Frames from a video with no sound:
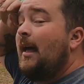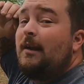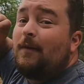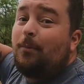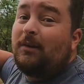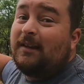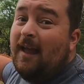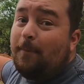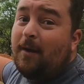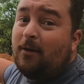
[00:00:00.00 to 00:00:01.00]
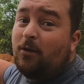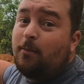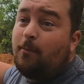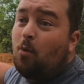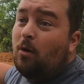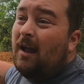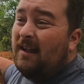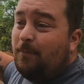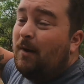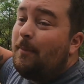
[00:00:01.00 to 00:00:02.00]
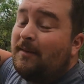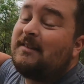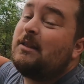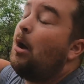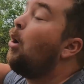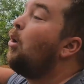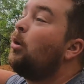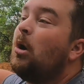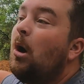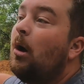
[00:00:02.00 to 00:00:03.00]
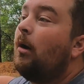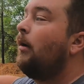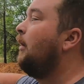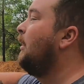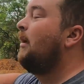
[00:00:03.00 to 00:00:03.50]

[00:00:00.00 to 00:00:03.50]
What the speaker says: And if I bring the camera out a little bit more, I can probably see the whole car,